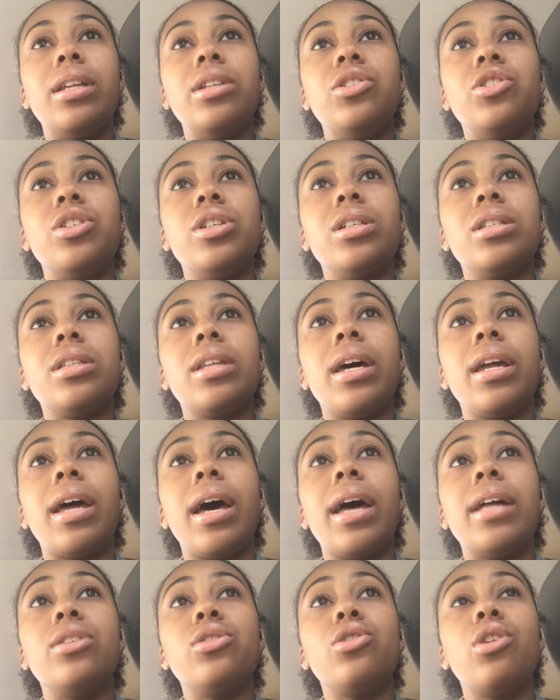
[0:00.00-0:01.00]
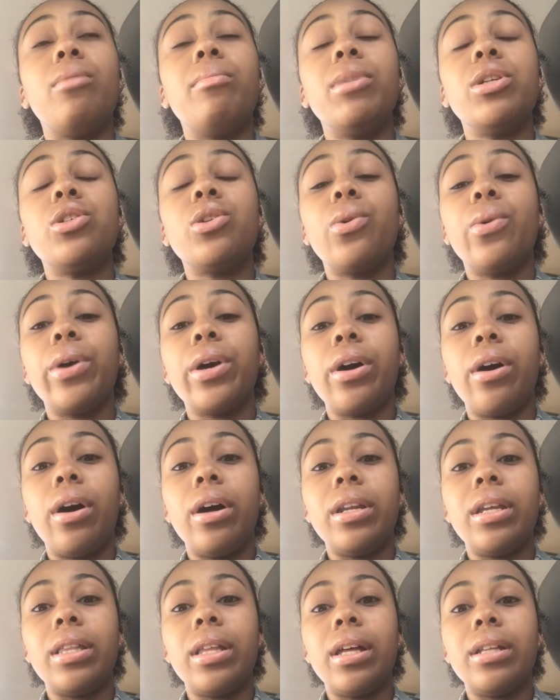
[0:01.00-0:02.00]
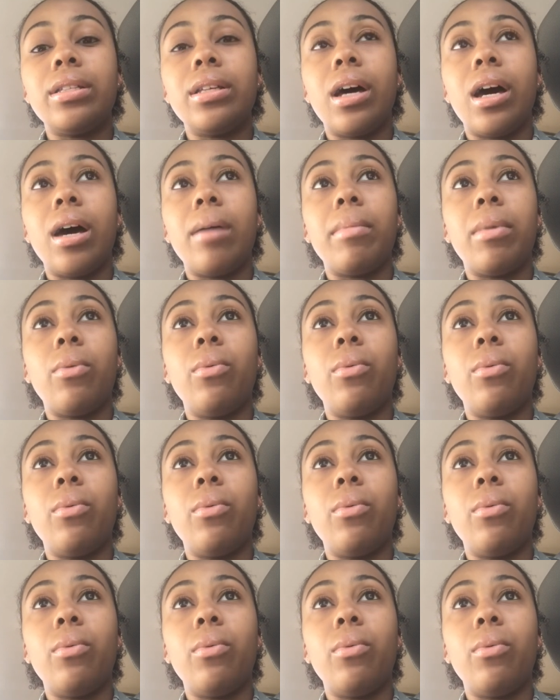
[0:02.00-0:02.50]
It's just that I had so much going on at that time.